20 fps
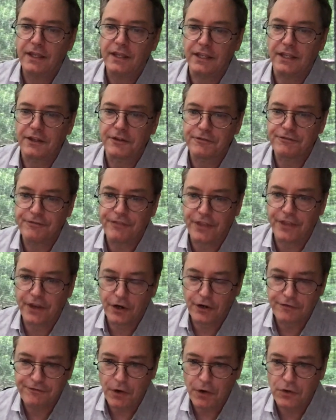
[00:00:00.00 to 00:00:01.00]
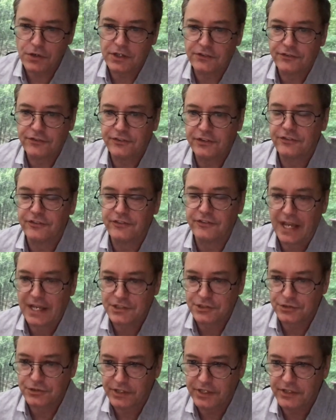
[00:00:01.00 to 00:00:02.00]
If their focus is
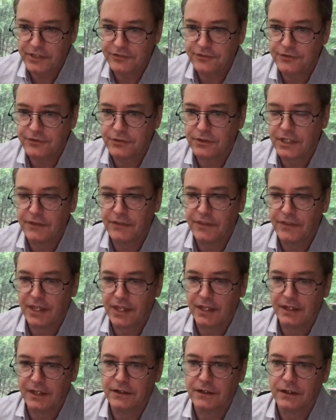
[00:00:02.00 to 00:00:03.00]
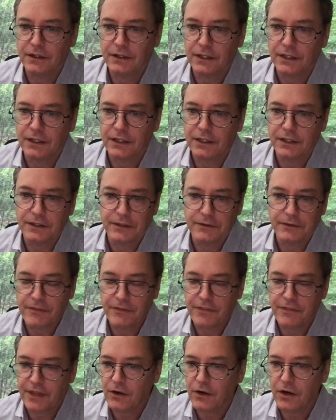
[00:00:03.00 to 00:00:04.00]
natural history, then uh,
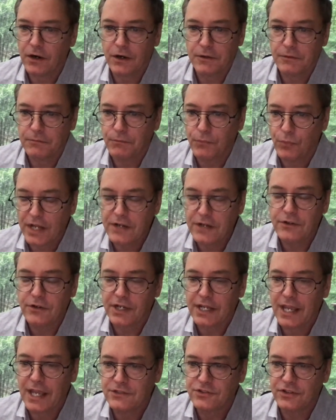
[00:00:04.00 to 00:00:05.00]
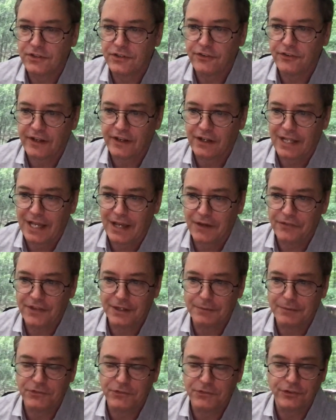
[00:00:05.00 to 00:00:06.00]
there are rendering engines that allow
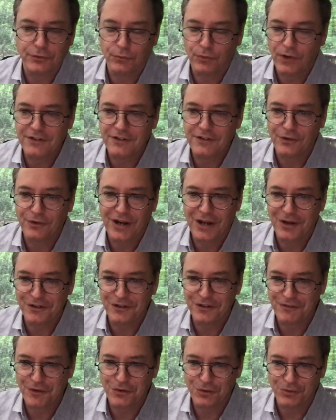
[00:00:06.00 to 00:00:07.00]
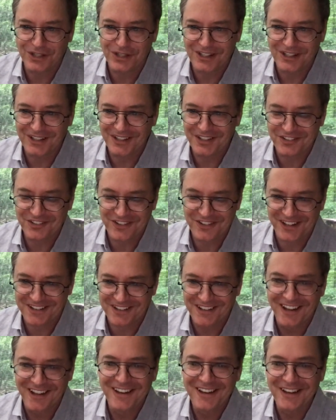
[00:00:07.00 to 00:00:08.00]
them to render out a
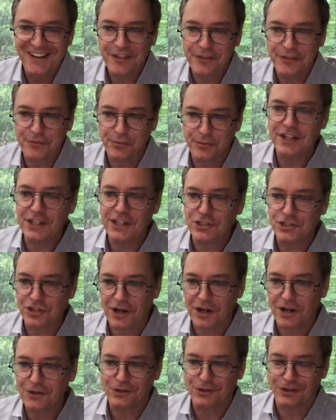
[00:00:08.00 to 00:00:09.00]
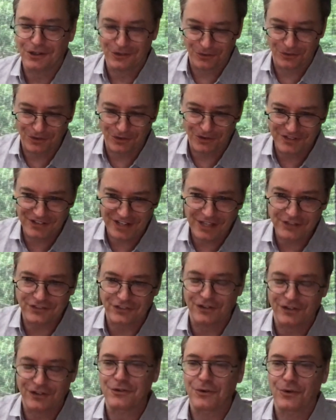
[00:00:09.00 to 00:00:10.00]
photorealistic 3D jungle or a
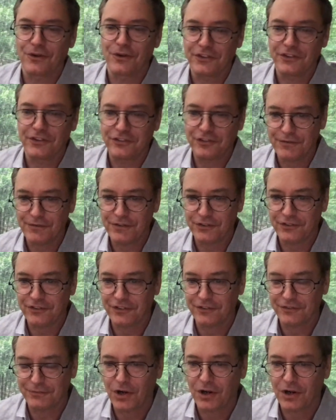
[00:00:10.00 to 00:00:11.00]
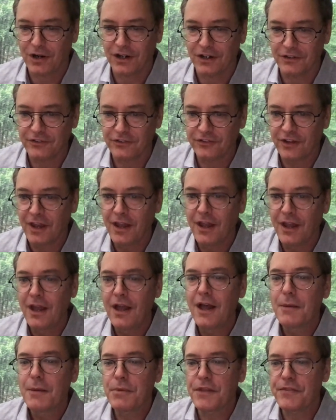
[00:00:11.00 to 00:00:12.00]
desert or the surface of Mars.
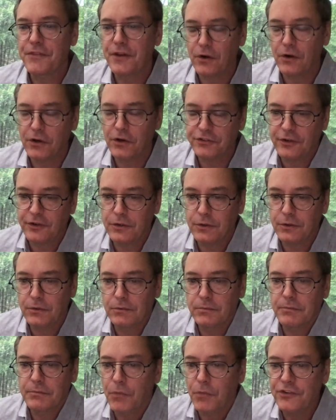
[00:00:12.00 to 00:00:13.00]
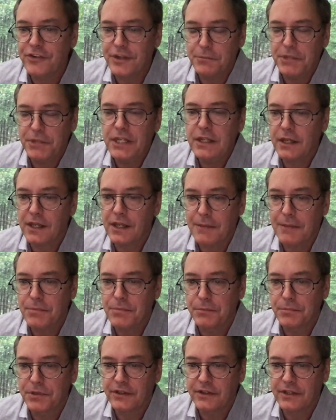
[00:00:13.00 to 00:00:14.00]
But there are also multimedia
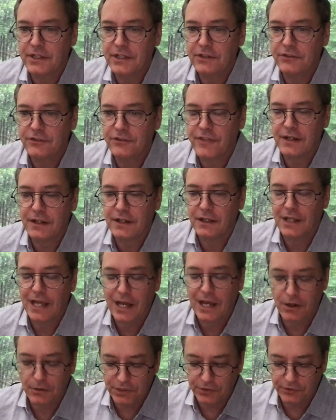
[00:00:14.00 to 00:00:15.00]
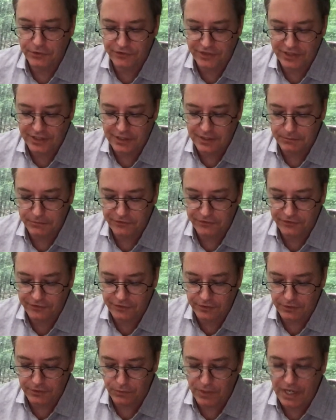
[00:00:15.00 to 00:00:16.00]
capabilities that allow museums
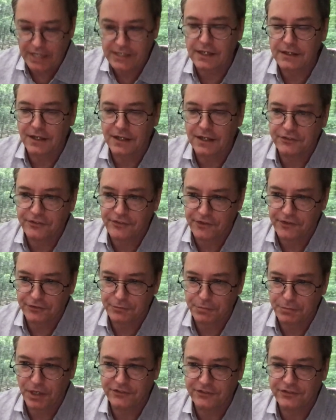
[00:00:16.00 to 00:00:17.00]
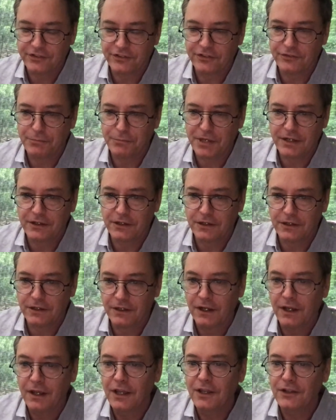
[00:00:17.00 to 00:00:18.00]
to recognize their sponsors
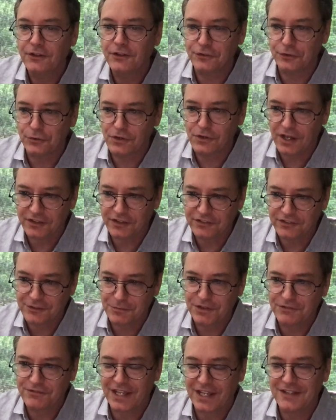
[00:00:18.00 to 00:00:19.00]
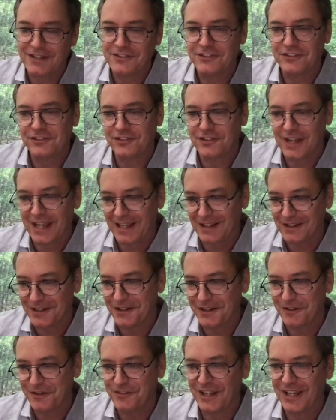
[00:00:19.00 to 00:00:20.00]
better, do custom events,
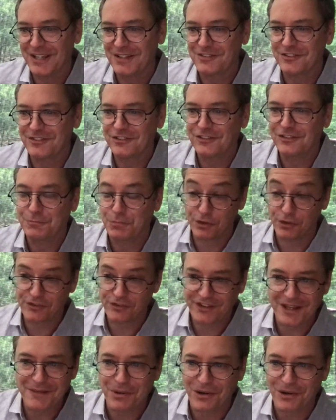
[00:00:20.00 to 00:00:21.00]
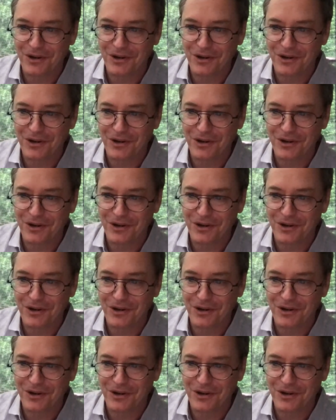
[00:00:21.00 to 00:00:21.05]
gala events, birthday